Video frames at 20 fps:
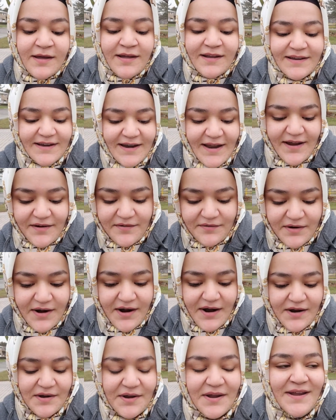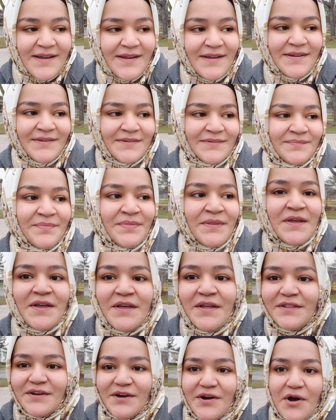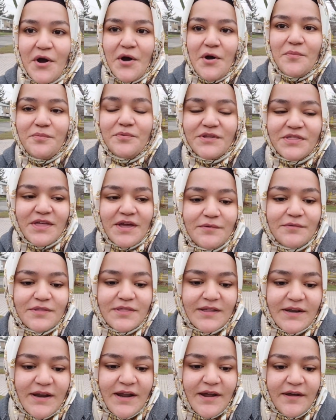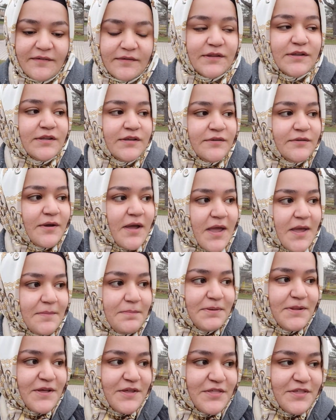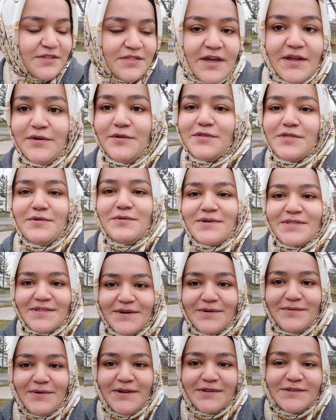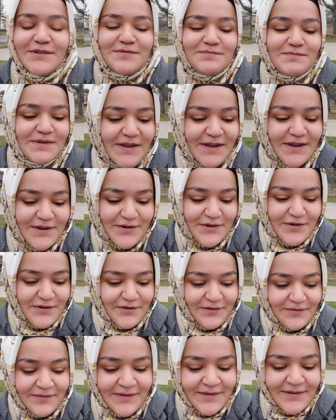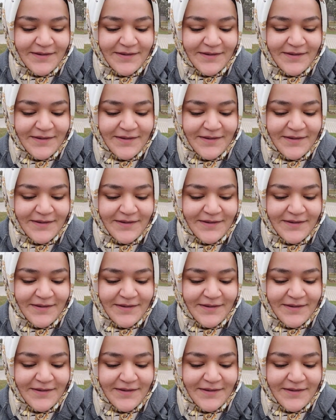Now, the hope was I was gonna have 2 A+s. I know someone's gonna watch this and be like, girl,